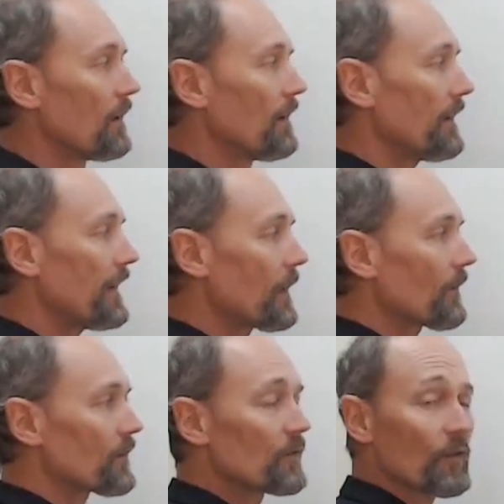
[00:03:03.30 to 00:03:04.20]
Here
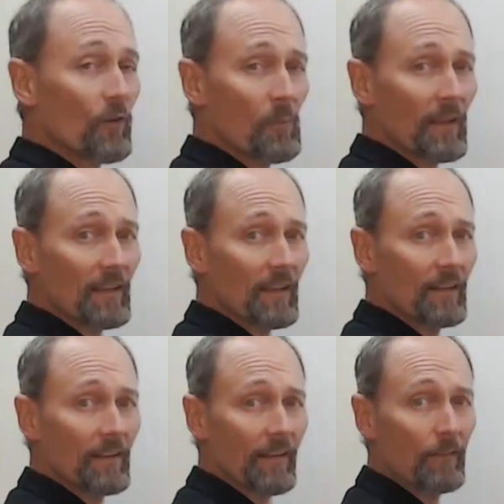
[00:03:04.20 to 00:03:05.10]
it's 2
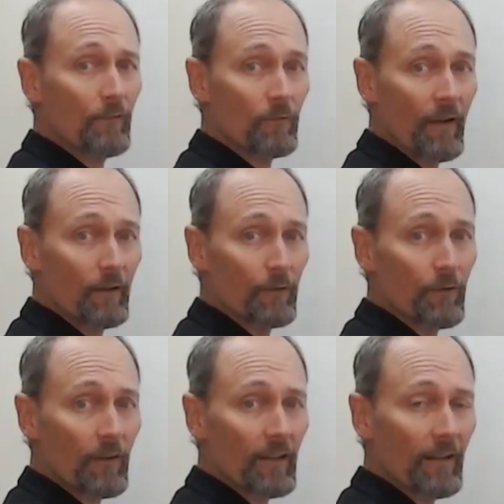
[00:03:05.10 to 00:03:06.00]
million, in round
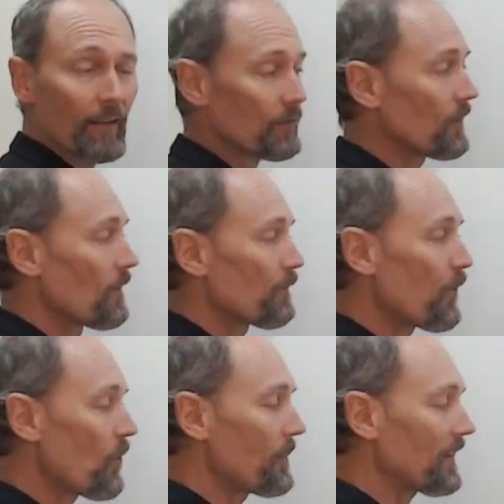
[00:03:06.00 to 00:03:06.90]
3 it's
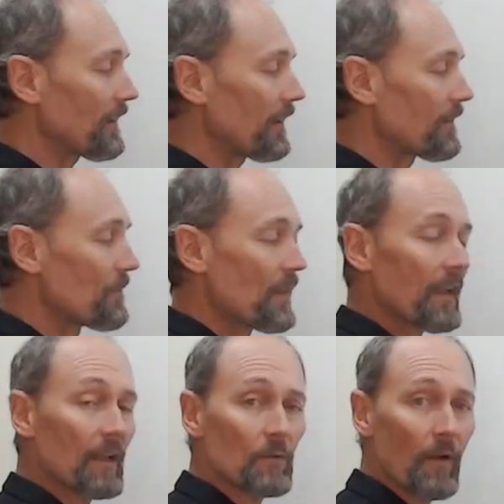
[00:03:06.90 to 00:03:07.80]
4 million,
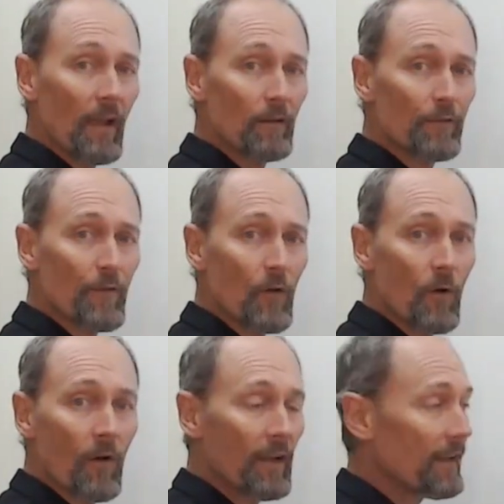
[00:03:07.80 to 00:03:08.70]
in round
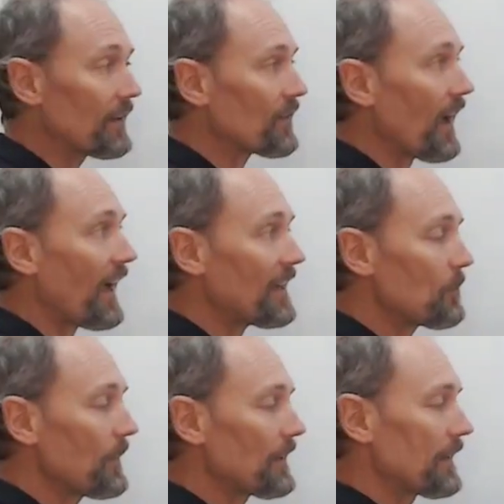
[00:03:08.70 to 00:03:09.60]
4 it's 8
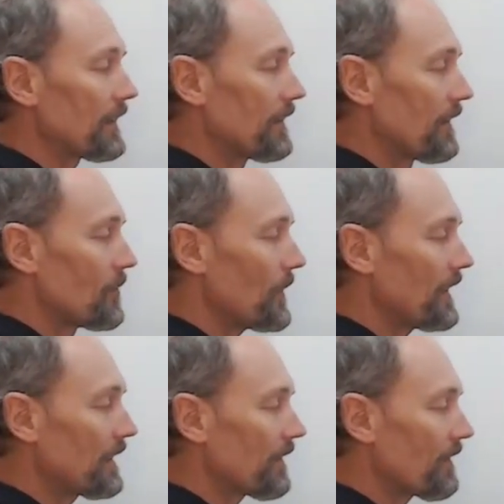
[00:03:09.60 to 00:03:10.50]
million,
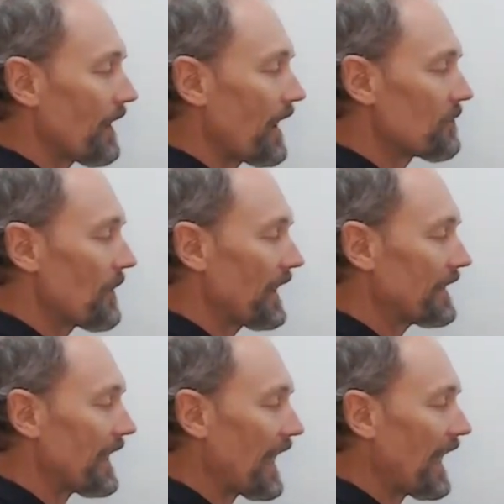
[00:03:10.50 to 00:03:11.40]
meaning that they have
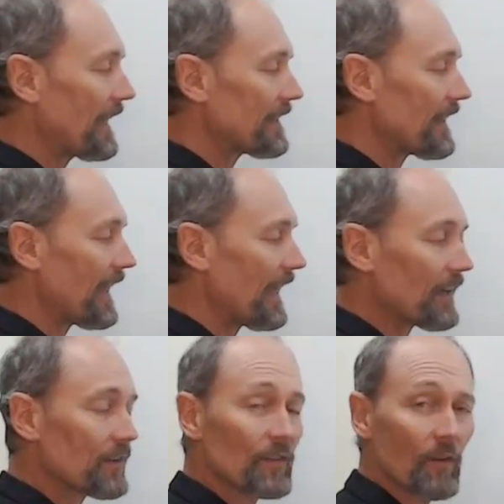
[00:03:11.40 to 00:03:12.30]
made
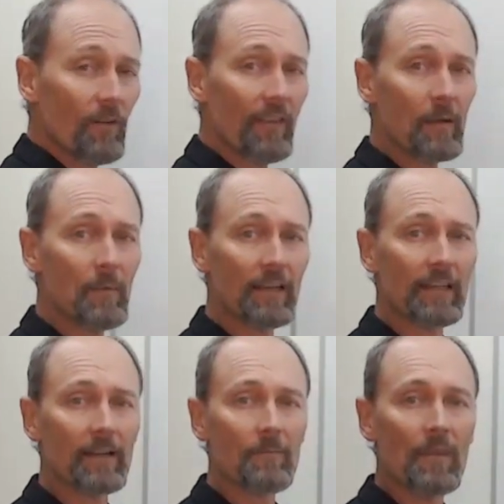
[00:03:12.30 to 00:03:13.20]
8x on their
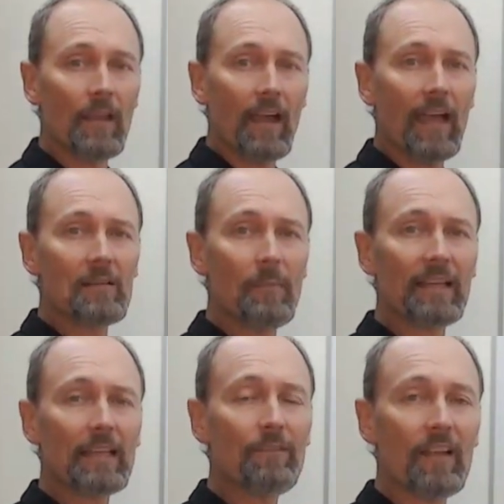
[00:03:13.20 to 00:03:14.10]
money. And
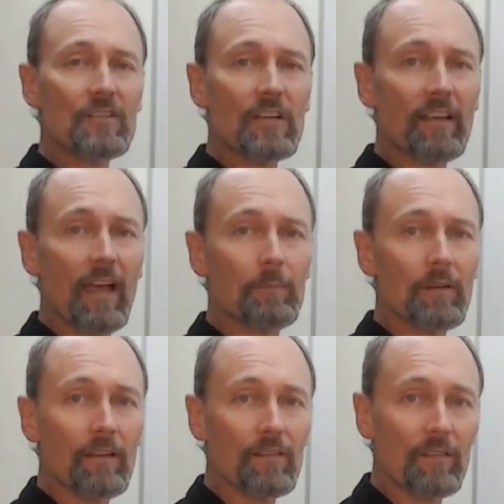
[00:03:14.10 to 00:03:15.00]
many venture
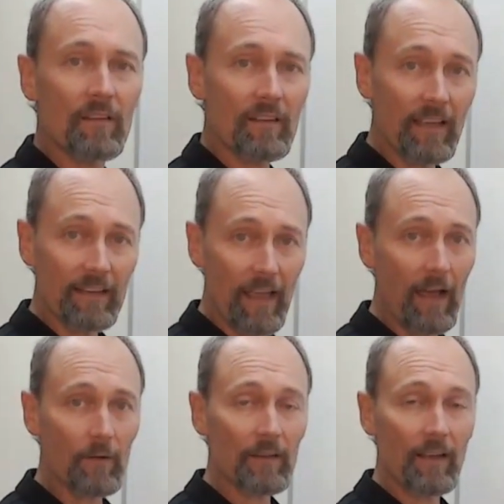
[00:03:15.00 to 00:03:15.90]
capitalists get
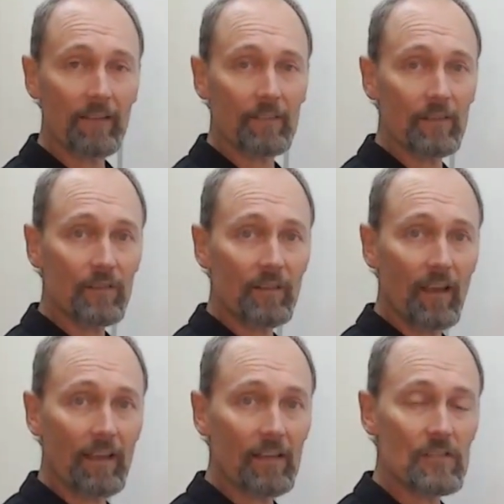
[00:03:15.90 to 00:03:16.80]
out at this
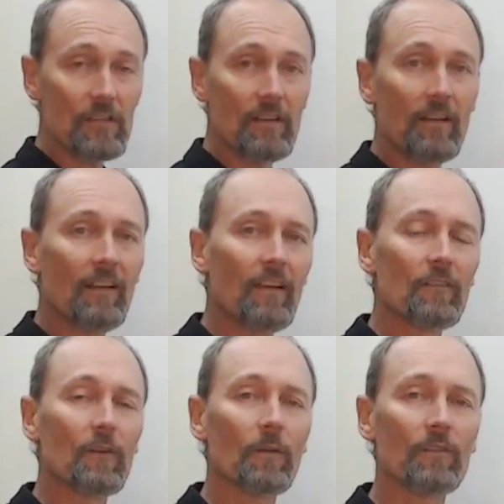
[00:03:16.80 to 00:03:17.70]
stage. Of
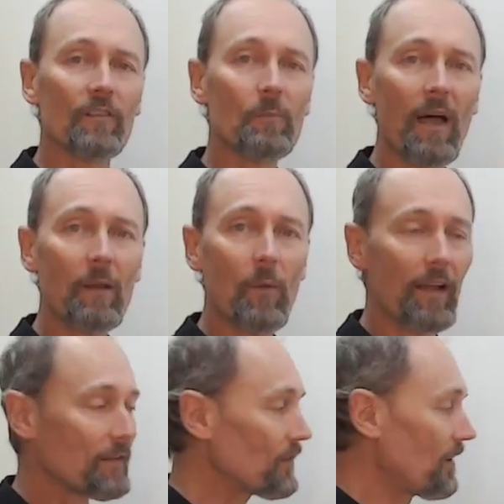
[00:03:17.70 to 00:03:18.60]
course, the smart
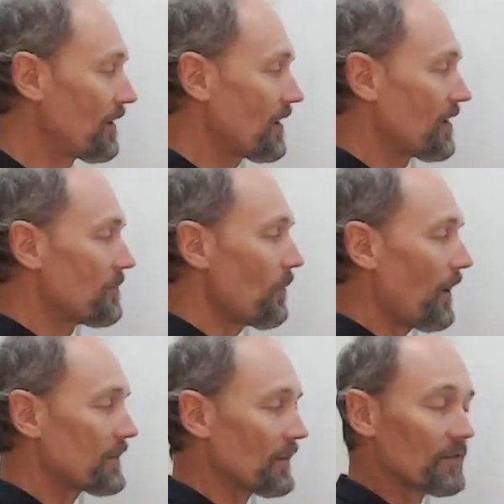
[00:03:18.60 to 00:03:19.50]
ones
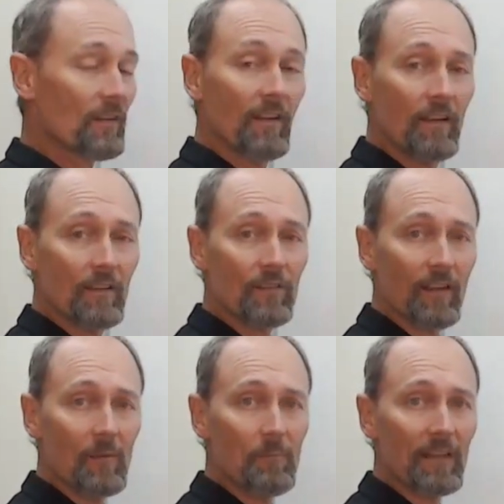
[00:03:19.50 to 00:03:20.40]
might just sell
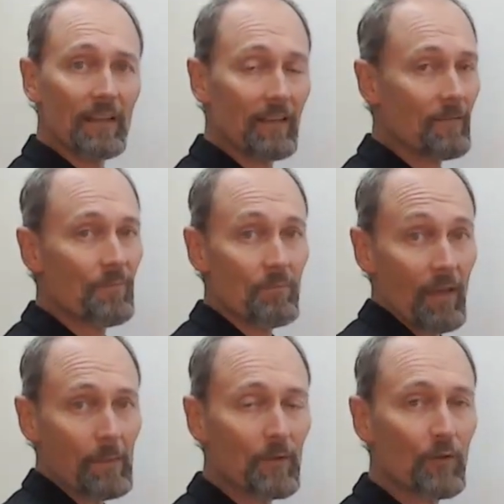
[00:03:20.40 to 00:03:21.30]
1 million,
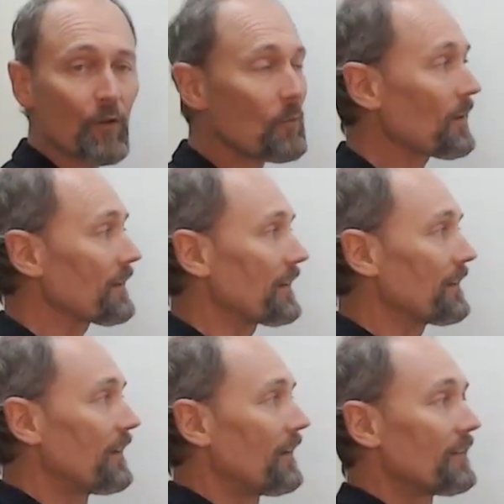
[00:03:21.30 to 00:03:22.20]
maybe 2 million,
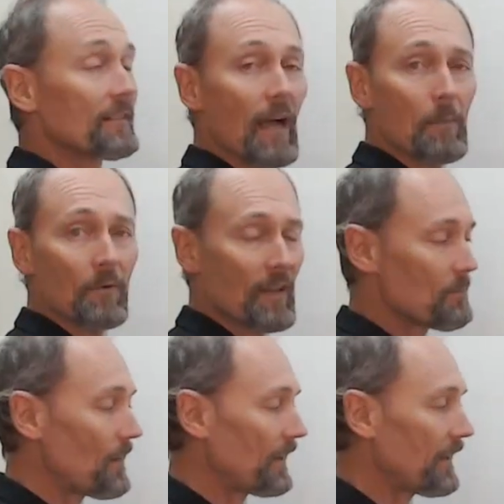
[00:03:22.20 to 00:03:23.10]
doubled their
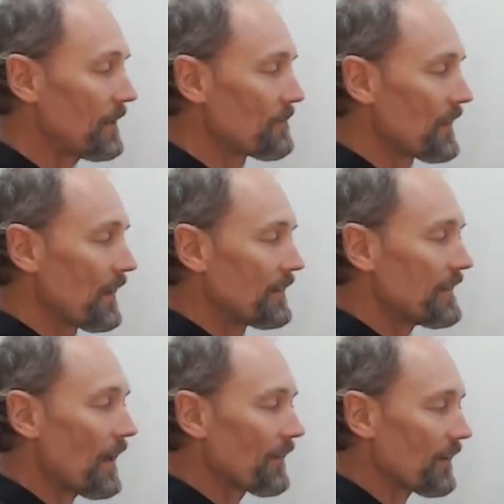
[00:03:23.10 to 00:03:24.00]
money.
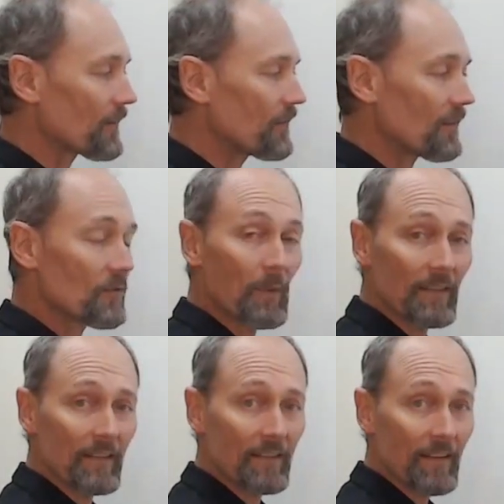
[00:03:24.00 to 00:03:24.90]
Now they've got 6
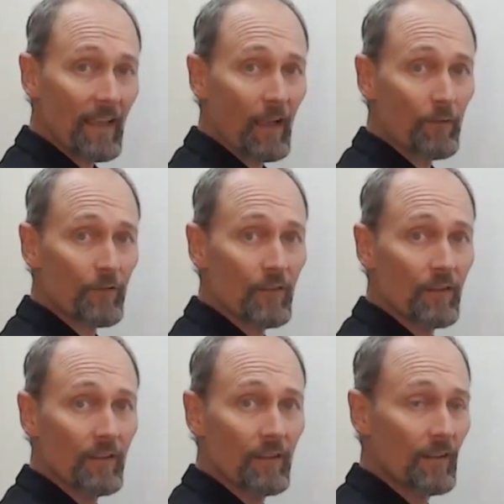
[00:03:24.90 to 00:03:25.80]
million left.
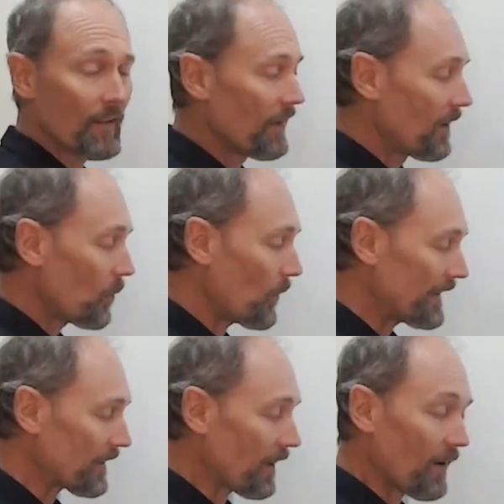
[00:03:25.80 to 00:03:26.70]
When
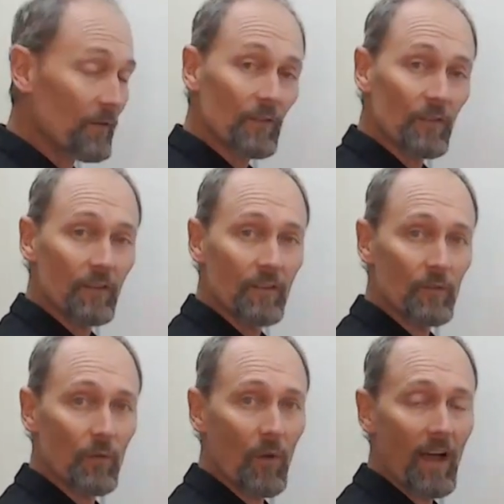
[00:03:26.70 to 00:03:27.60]
it goes
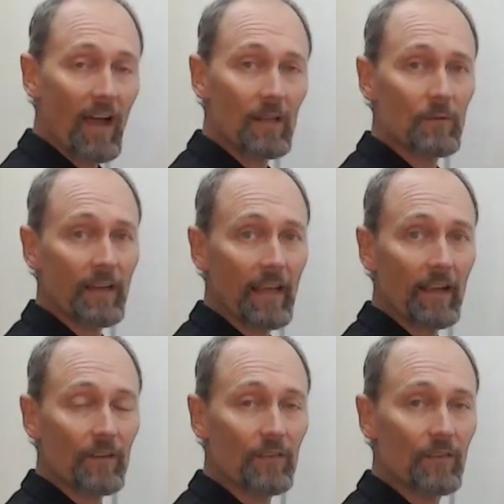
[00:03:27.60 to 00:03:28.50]
to
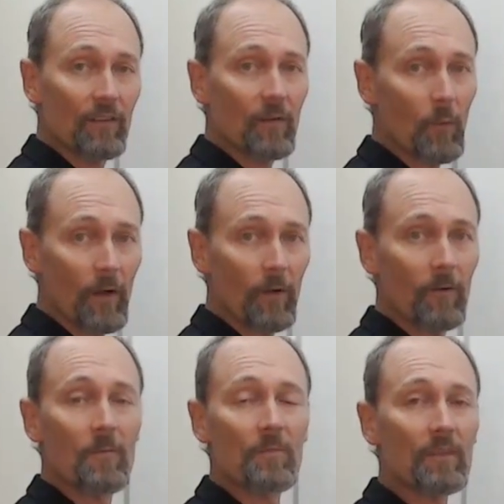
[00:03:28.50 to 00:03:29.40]
100x,
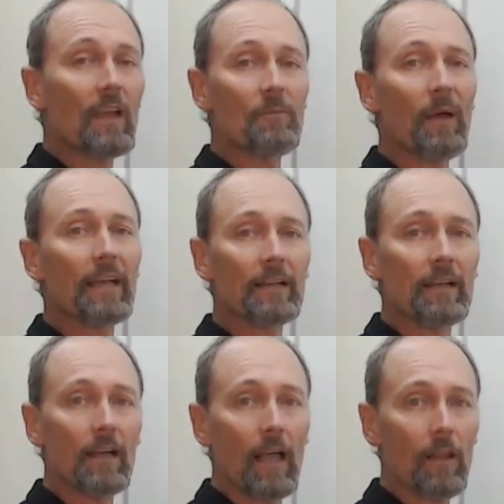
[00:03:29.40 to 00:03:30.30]
well, they've made
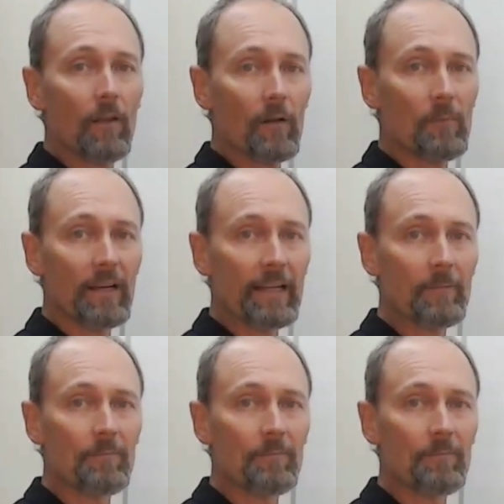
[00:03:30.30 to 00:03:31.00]
a lot of money.